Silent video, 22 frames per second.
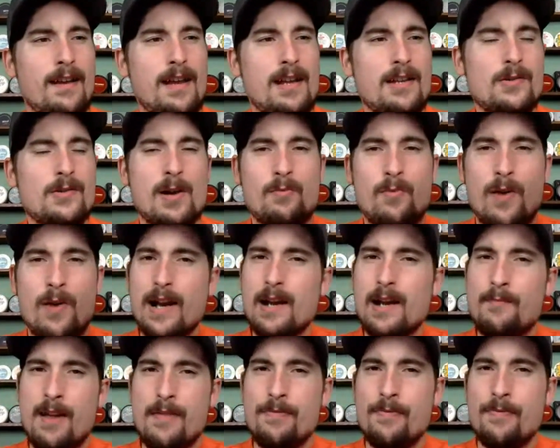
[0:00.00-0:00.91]
So I'd
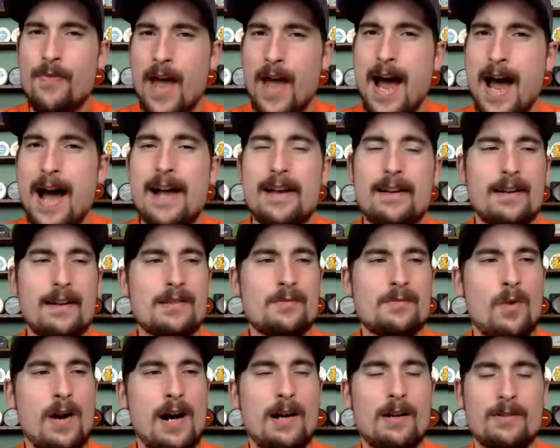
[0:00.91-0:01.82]
recommend that
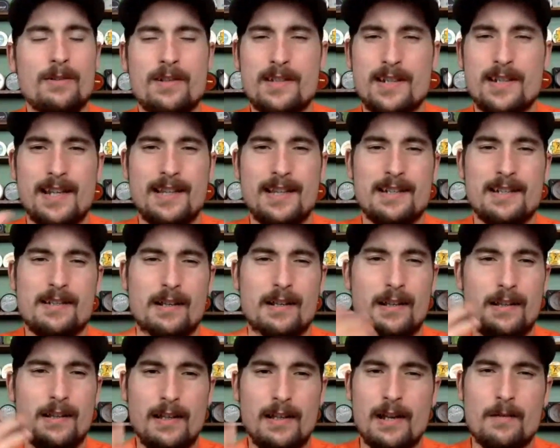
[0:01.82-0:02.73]
as well, just to get these a
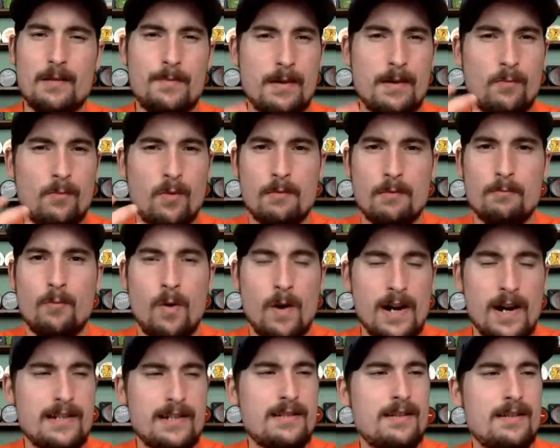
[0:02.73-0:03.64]
little bit more
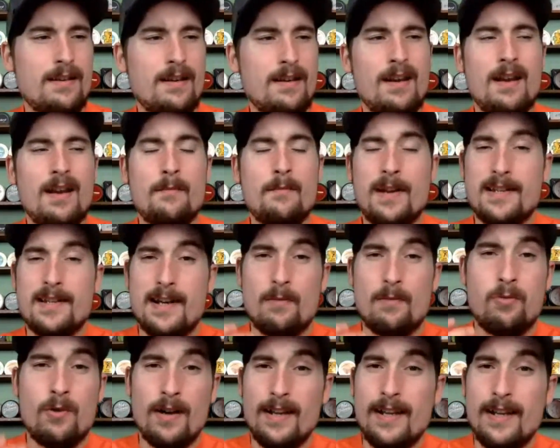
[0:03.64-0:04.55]
moist, because I
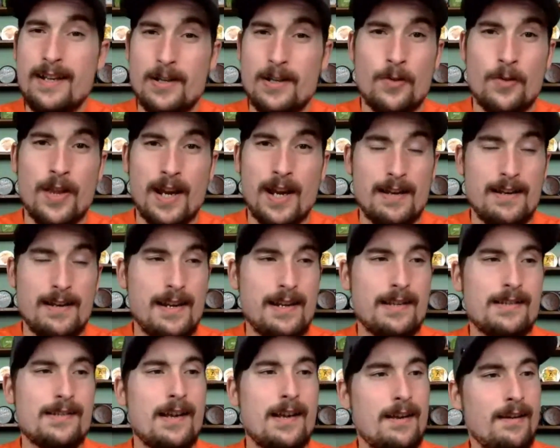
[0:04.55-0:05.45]
really do think it
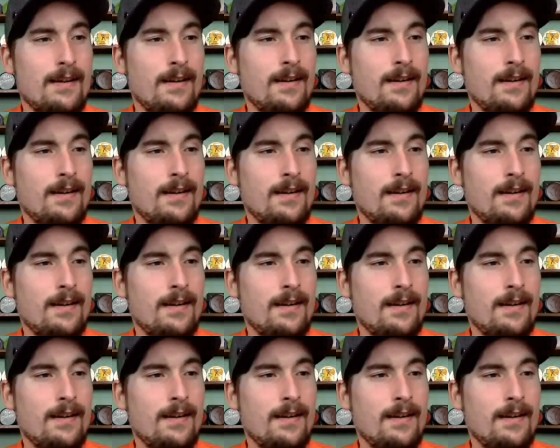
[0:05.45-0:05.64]
needs it.